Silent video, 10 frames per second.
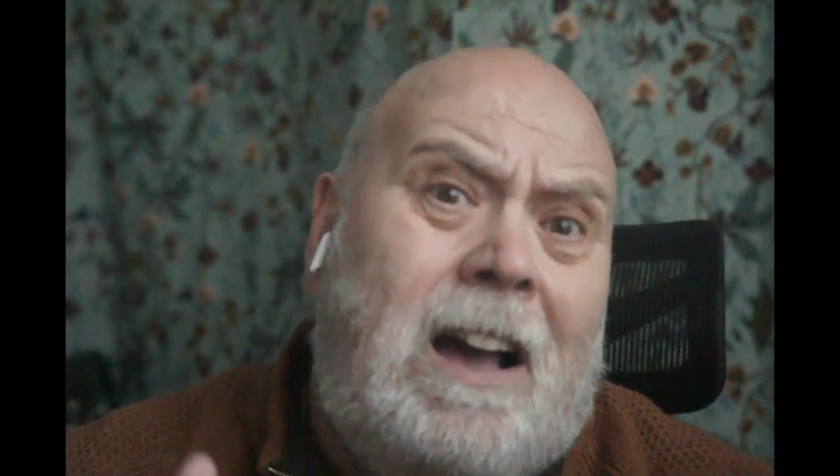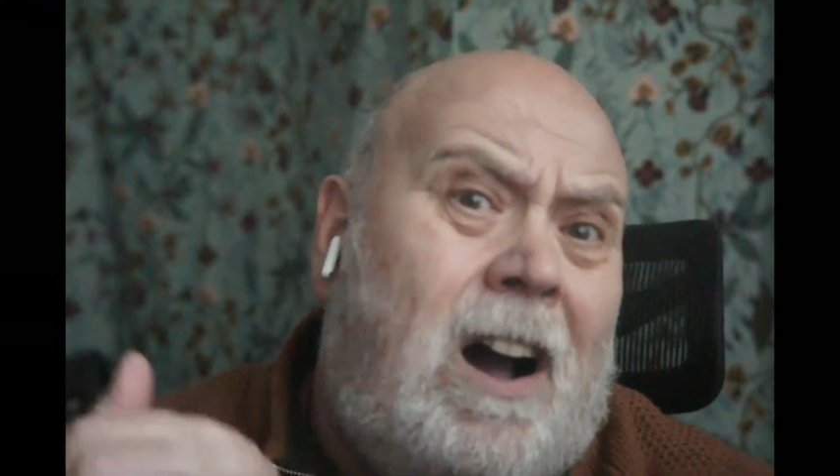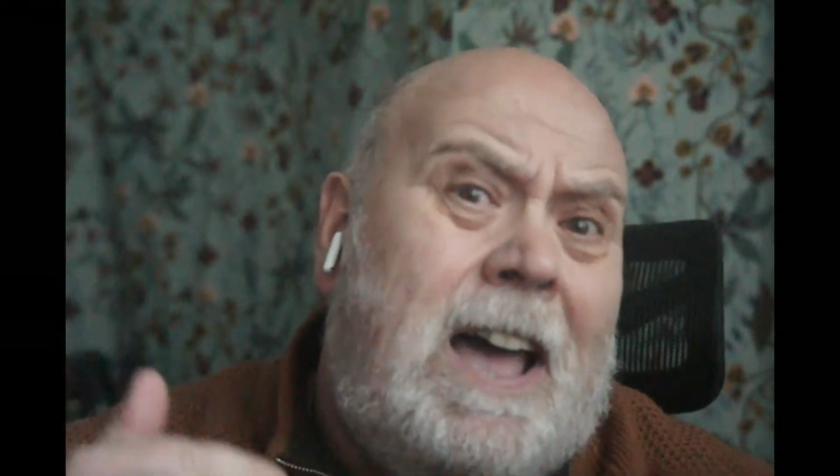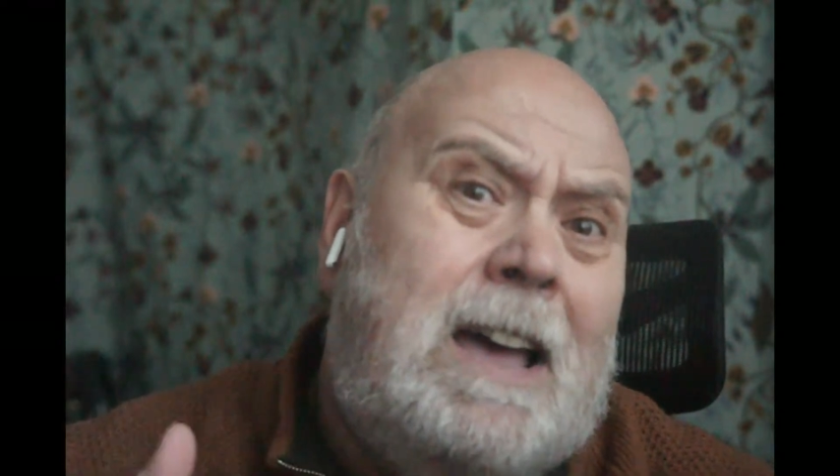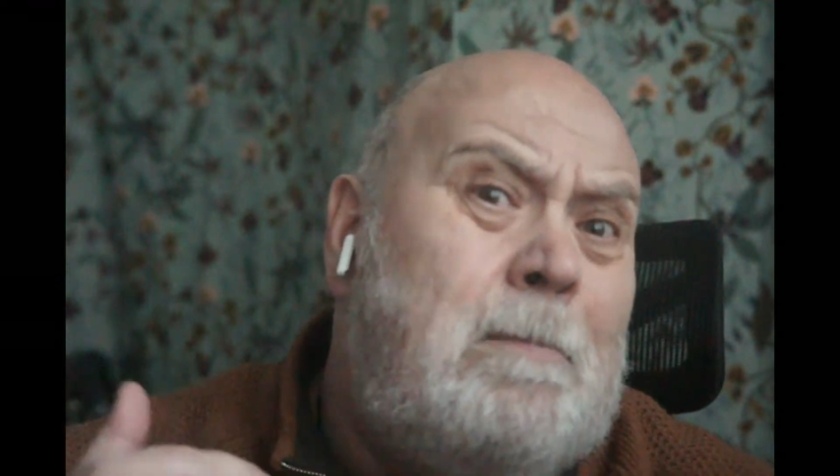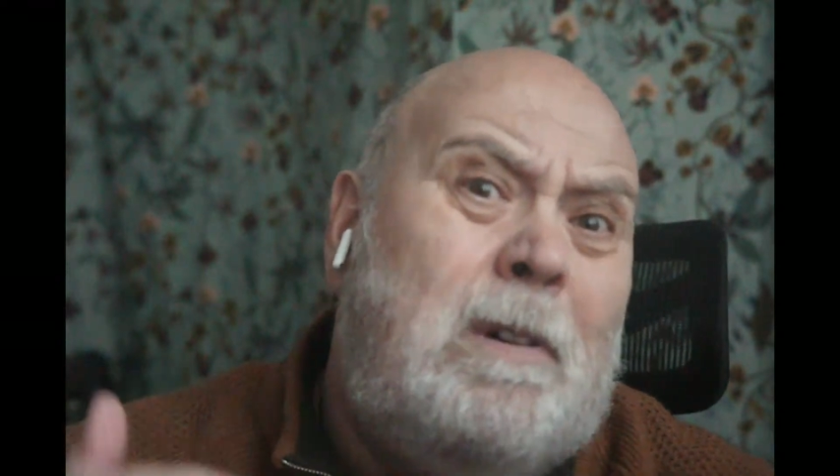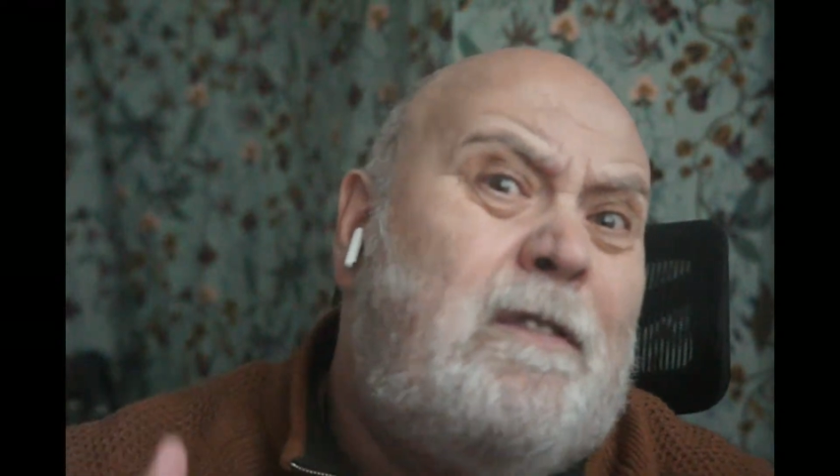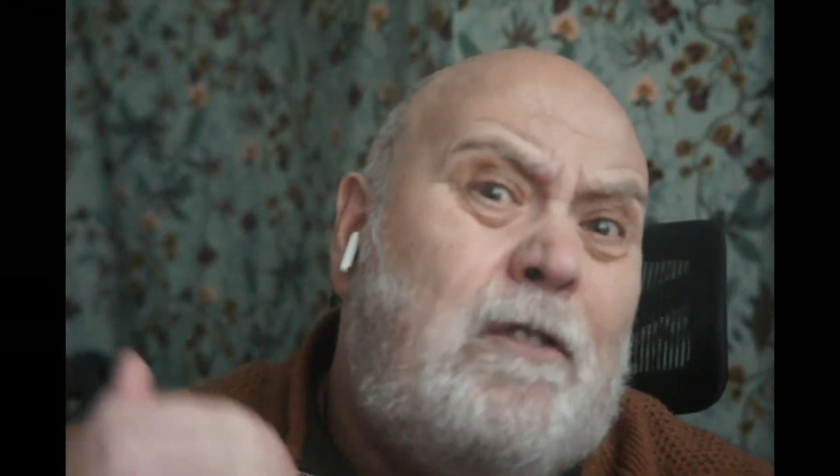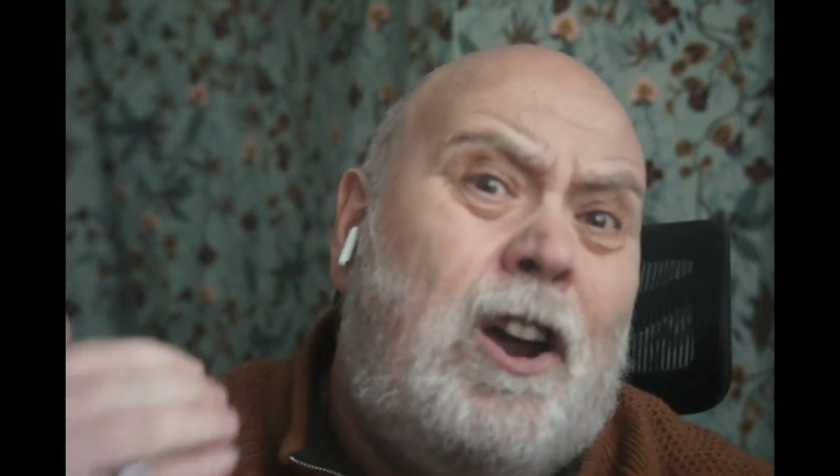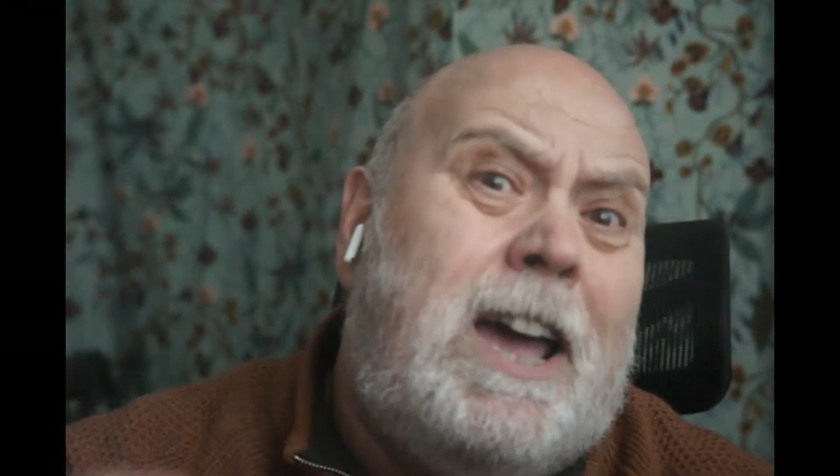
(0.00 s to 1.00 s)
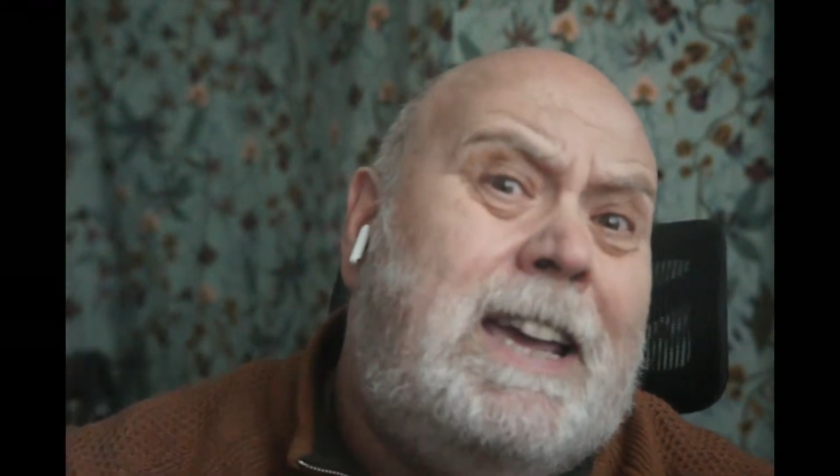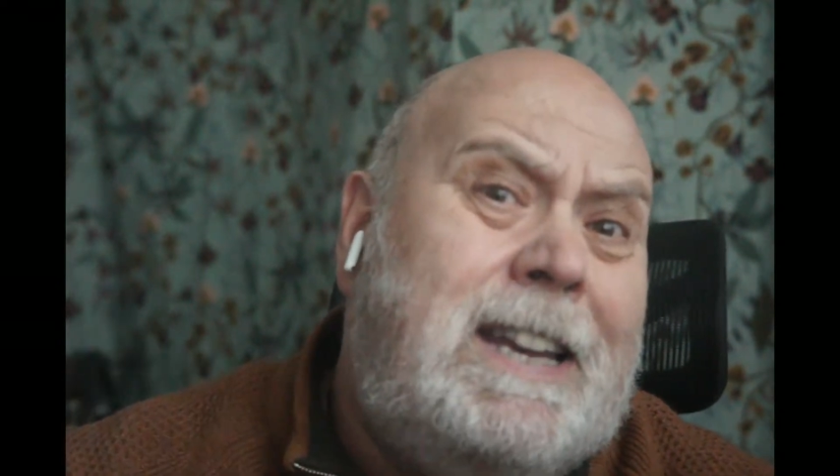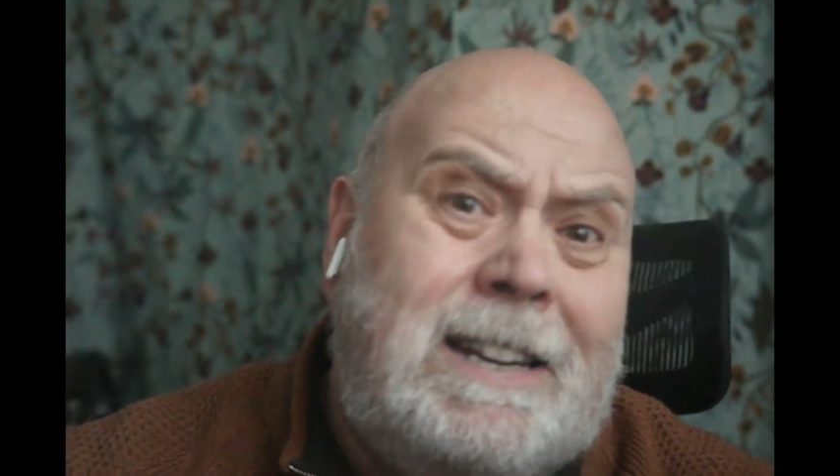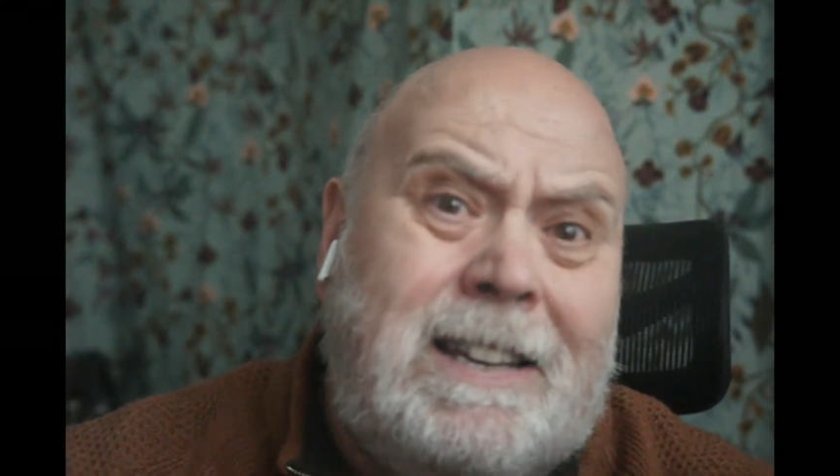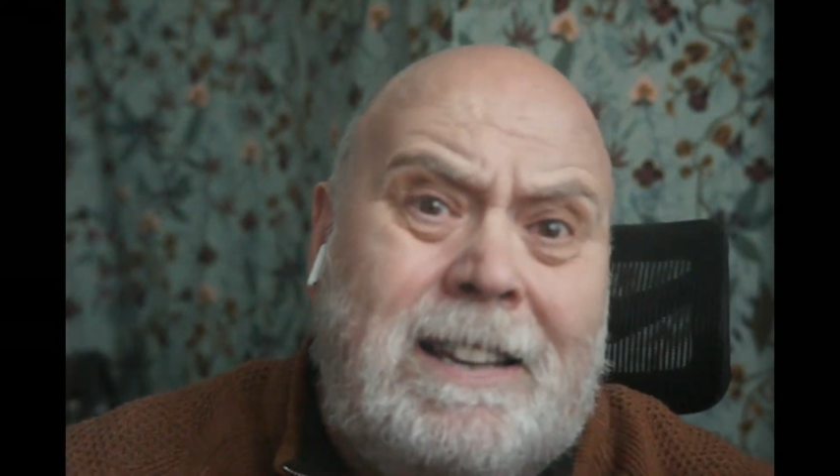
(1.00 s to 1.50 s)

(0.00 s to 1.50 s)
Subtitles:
I am afraid.